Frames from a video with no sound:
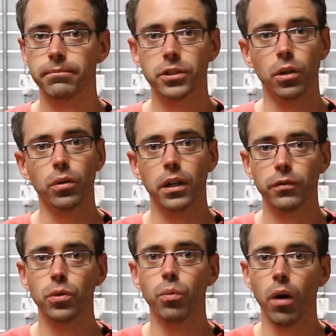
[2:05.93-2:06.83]
So
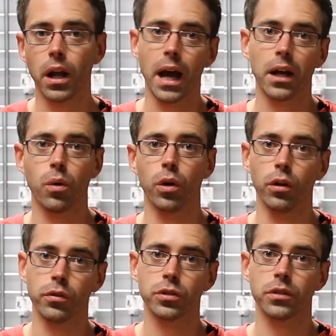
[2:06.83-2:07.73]
if you want to add
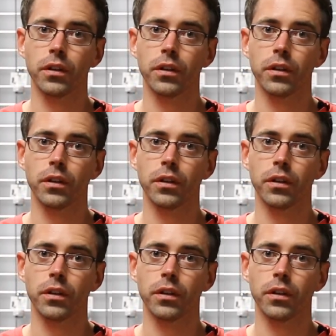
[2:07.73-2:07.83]
coilovers,